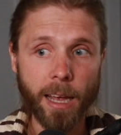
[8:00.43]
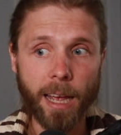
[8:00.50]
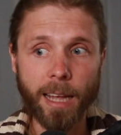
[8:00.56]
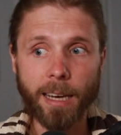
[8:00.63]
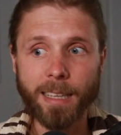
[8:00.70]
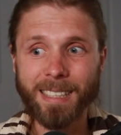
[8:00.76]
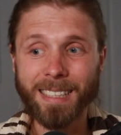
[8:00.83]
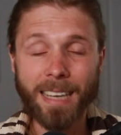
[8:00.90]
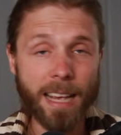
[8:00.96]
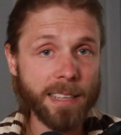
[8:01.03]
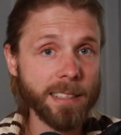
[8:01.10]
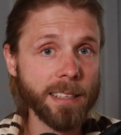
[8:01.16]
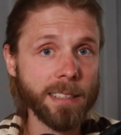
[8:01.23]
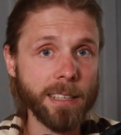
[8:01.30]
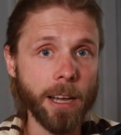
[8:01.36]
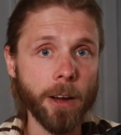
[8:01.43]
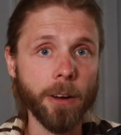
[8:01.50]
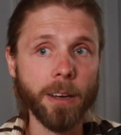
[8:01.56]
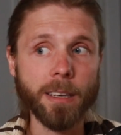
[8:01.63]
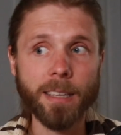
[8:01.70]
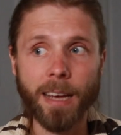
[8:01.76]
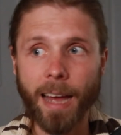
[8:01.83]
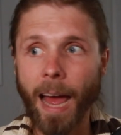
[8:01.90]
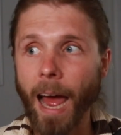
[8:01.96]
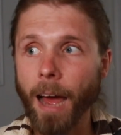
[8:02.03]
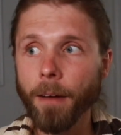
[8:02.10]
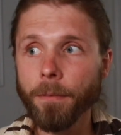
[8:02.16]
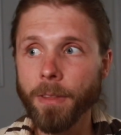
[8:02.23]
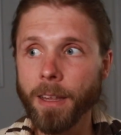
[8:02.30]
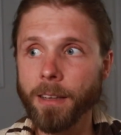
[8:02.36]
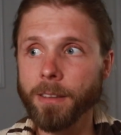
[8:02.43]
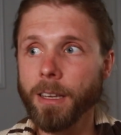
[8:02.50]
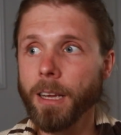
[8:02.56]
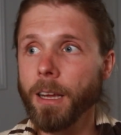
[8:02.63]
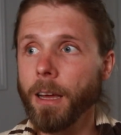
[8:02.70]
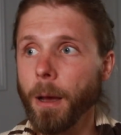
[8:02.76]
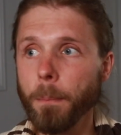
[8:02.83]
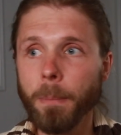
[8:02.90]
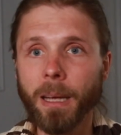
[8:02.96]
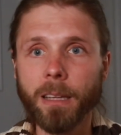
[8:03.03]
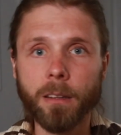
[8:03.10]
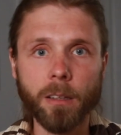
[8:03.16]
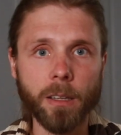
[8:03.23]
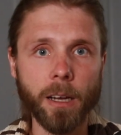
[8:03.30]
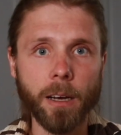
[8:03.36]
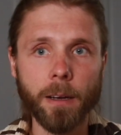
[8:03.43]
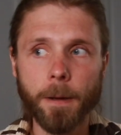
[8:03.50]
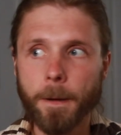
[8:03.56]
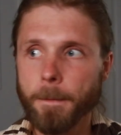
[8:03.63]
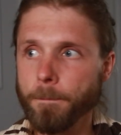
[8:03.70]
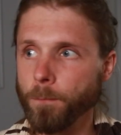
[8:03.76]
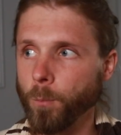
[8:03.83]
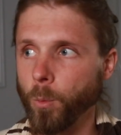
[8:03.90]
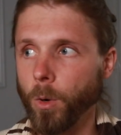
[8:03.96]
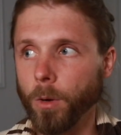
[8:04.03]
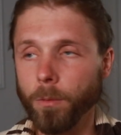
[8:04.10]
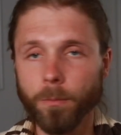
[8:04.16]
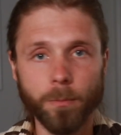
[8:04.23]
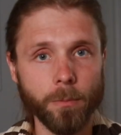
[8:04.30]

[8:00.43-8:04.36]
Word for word: And it's necessary to have this amygdala, well,